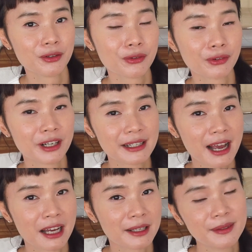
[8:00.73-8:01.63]
2-3
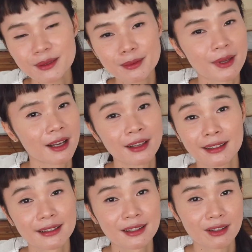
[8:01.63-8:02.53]
times,
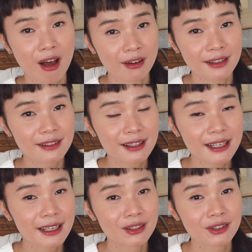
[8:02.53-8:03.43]
but
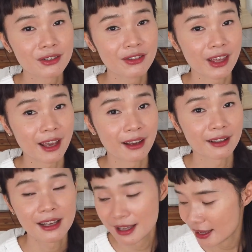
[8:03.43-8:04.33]
honestly it's too
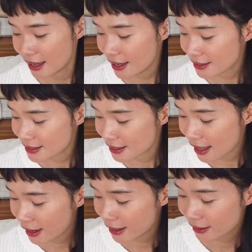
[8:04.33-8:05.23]
thick. It's
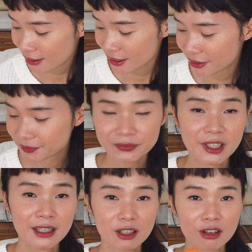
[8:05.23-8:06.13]
like,
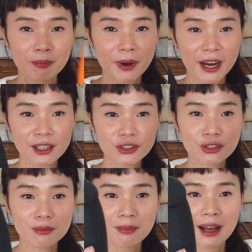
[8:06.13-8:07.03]
compared
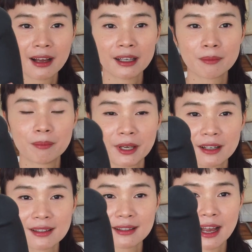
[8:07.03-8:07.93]
to my
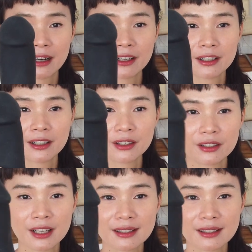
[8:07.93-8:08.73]
biggest dilator,